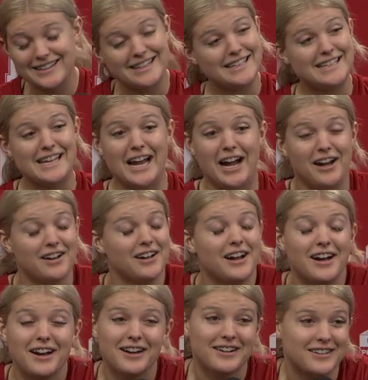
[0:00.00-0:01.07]
Yeah,
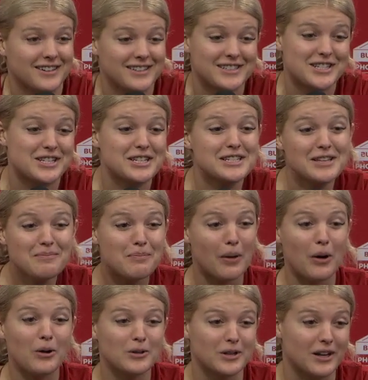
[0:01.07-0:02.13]
she's a
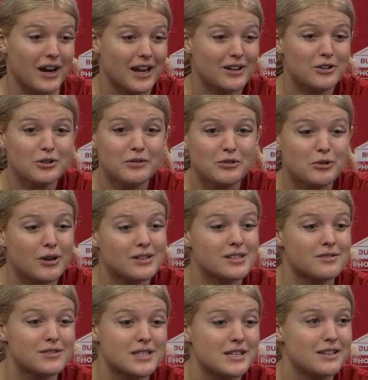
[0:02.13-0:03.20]
baller. I don't know if you guys
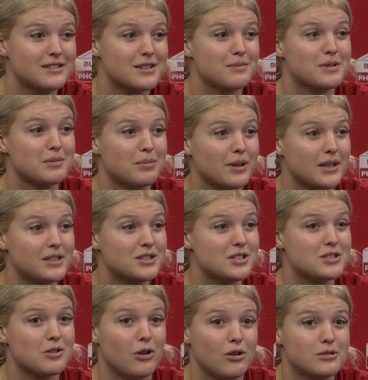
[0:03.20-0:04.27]
have seen some of the plays
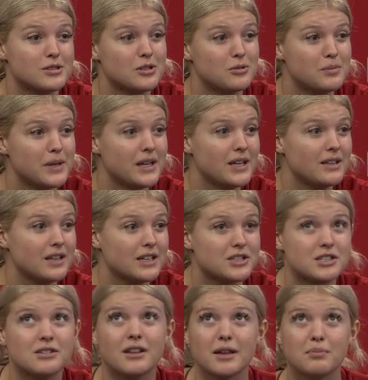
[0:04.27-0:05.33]
she's also made. Like,
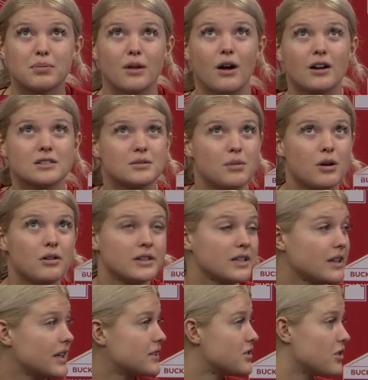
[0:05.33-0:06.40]
she, like, blocked a ball and
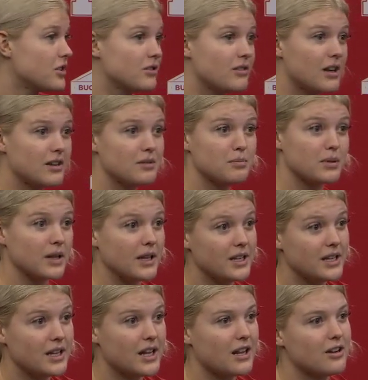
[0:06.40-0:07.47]
then, like, turned around and played
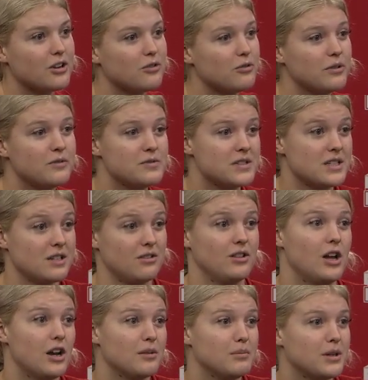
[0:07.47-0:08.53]
it. I don't know if we've seen a
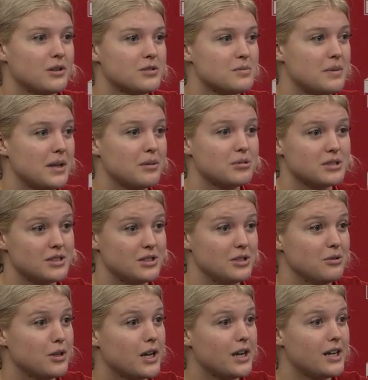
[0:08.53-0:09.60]
lot of middles be able to
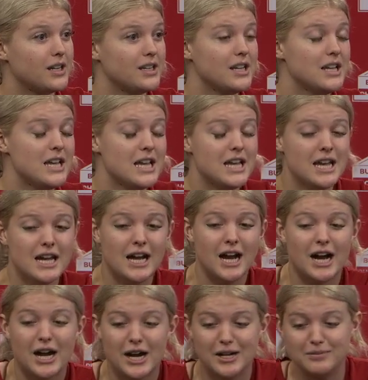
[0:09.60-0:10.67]
do that.
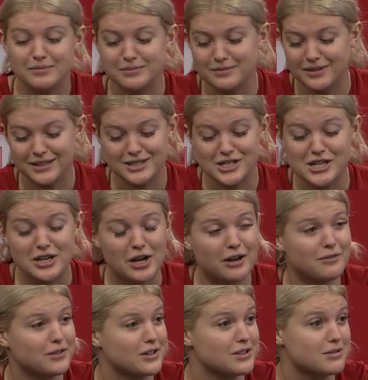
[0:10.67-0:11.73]
And she
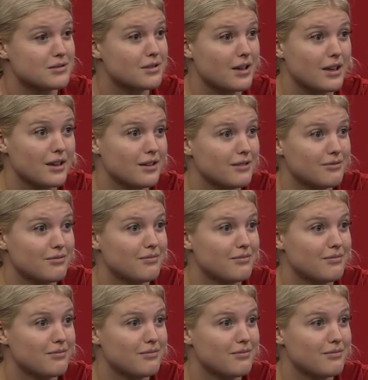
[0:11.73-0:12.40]
covers, like,